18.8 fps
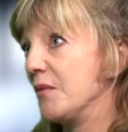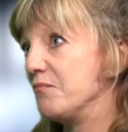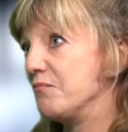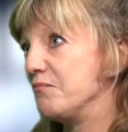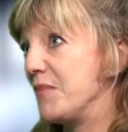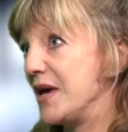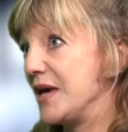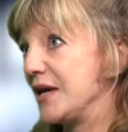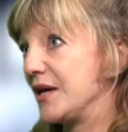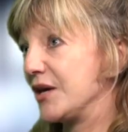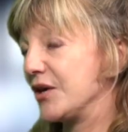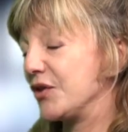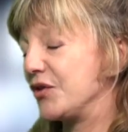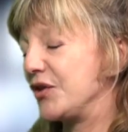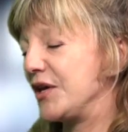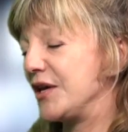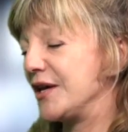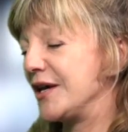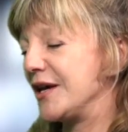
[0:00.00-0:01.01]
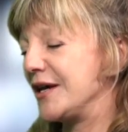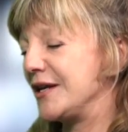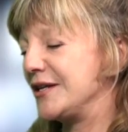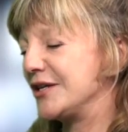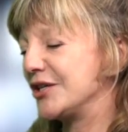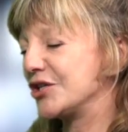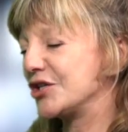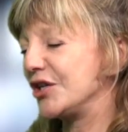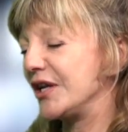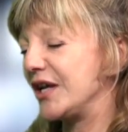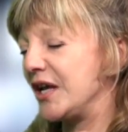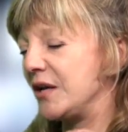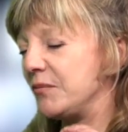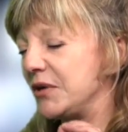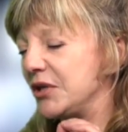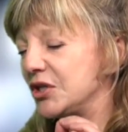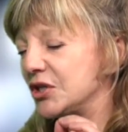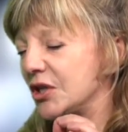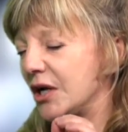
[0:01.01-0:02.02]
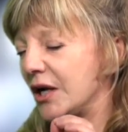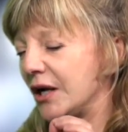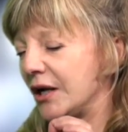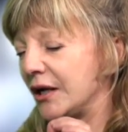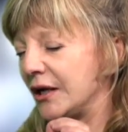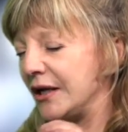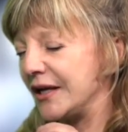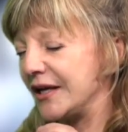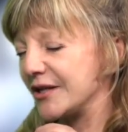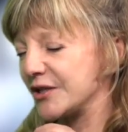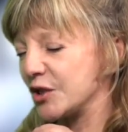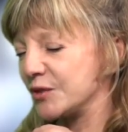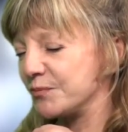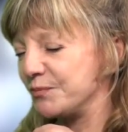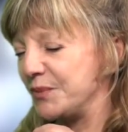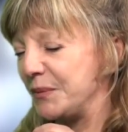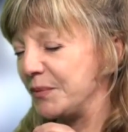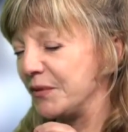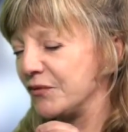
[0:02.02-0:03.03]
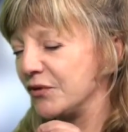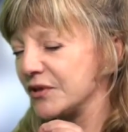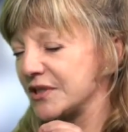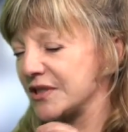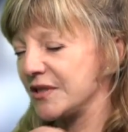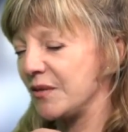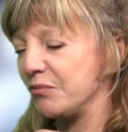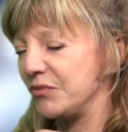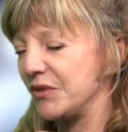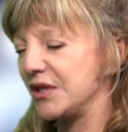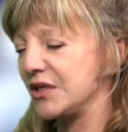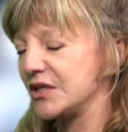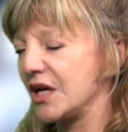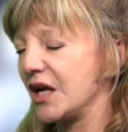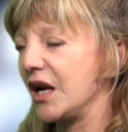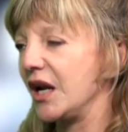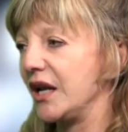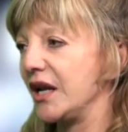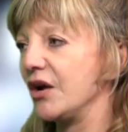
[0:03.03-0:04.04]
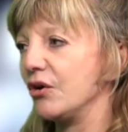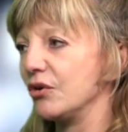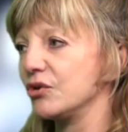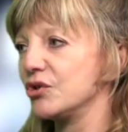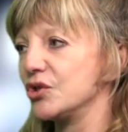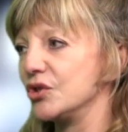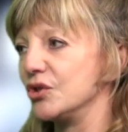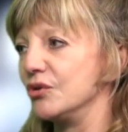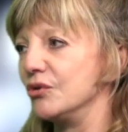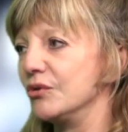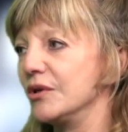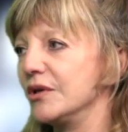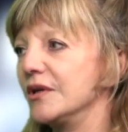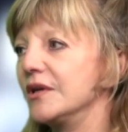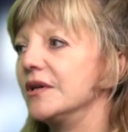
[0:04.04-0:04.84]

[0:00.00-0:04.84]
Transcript: make the initial image clear, so people have got something to cling on to.